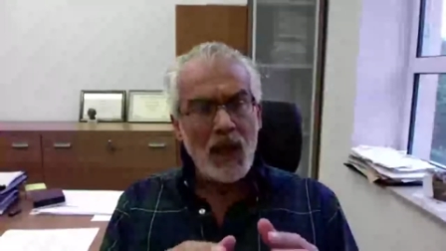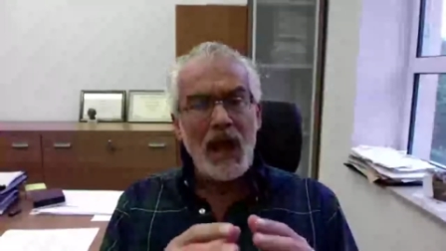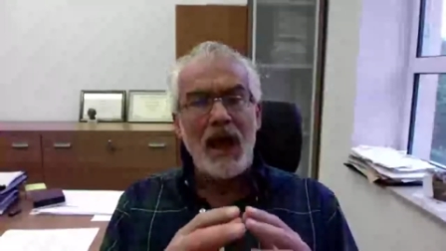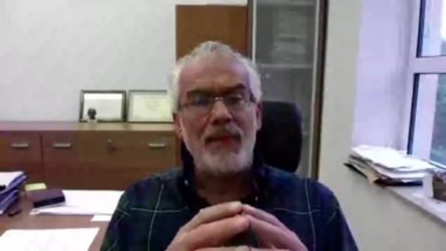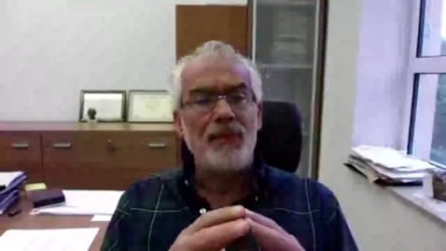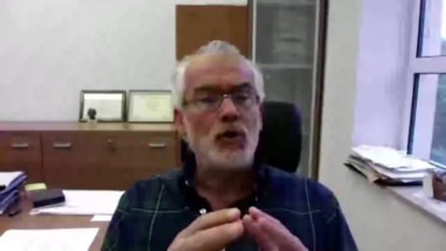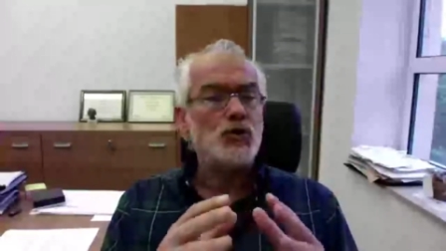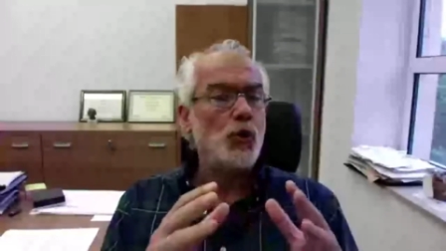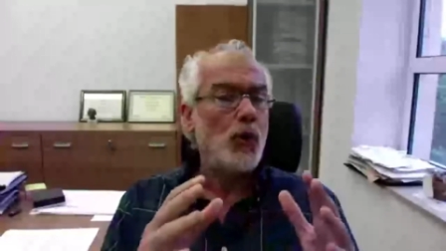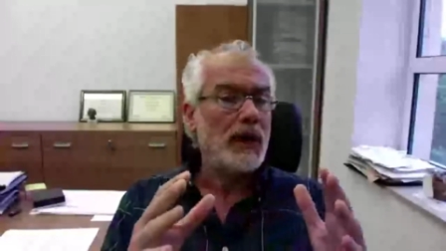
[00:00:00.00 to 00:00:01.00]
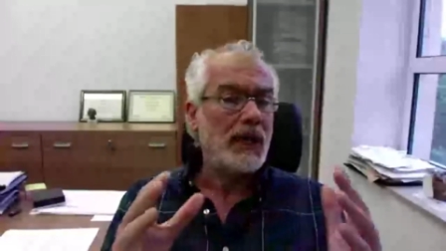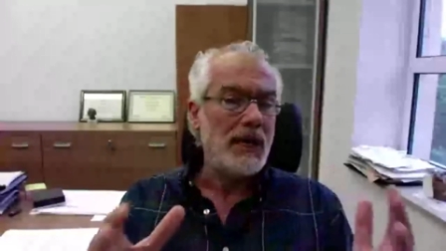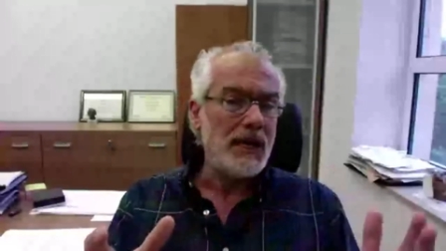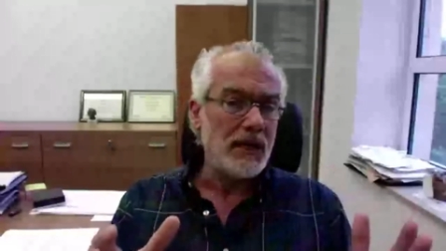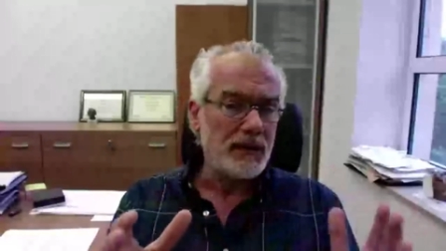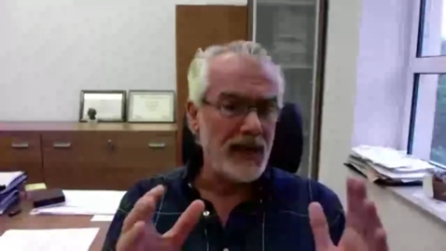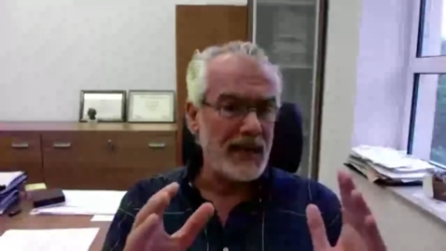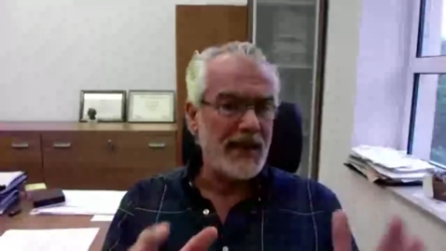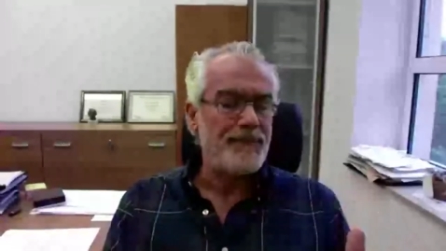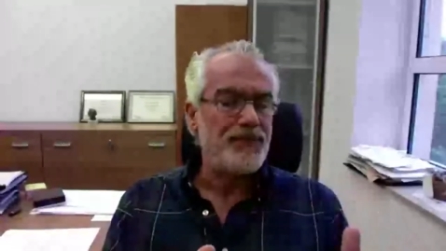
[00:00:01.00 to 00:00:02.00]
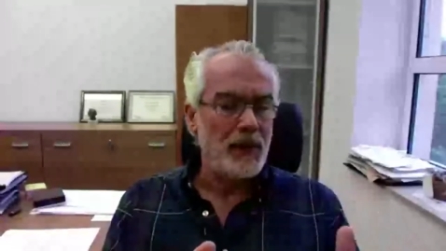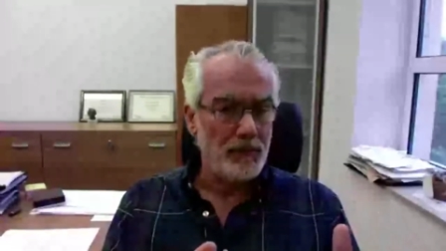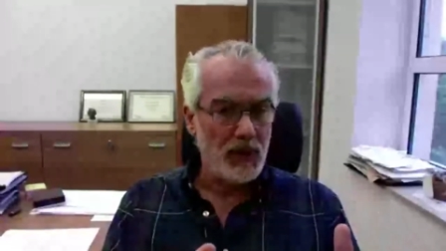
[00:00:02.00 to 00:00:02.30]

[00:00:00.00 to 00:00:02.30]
And those who were clear, they kept them.